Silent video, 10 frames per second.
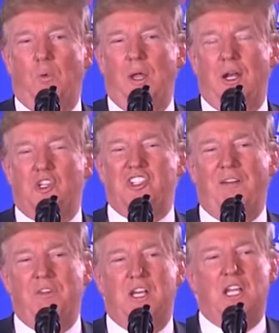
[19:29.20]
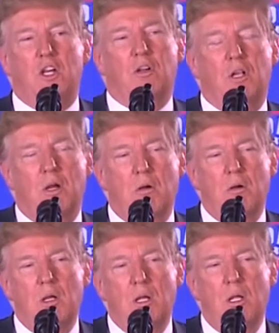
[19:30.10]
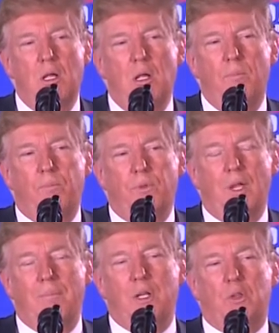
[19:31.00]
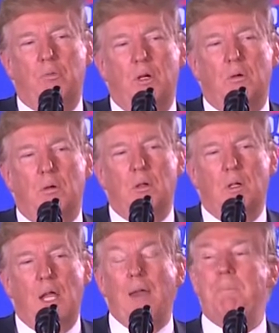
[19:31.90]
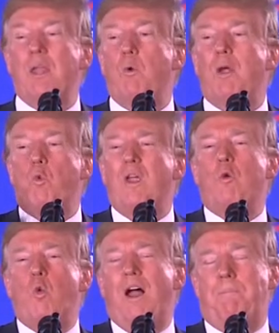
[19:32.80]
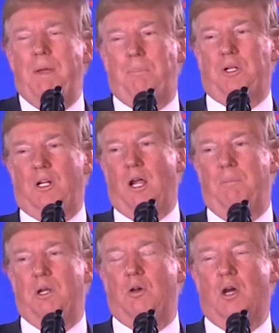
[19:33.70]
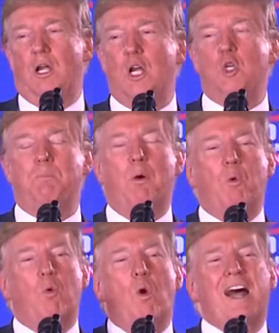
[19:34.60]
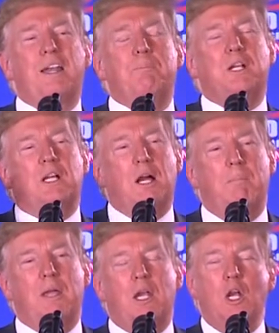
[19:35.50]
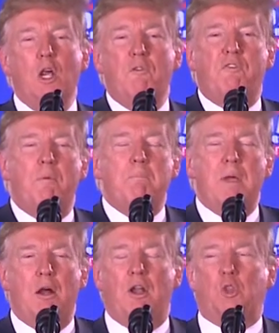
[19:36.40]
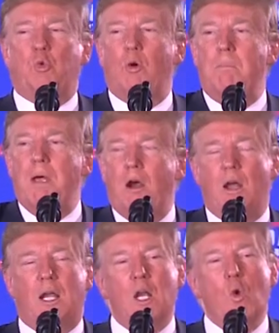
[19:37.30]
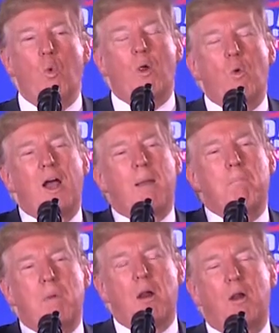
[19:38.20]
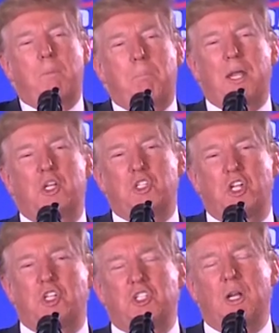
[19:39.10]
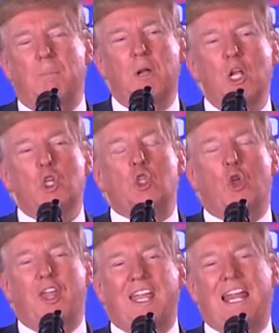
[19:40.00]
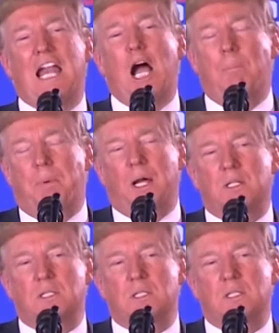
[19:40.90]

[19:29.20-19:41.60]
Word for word: we had a 70-year low coming through. And by the way, we want people to come into our country, but we want them to come in for merit, through merit. We want a merit-based system so they can help us.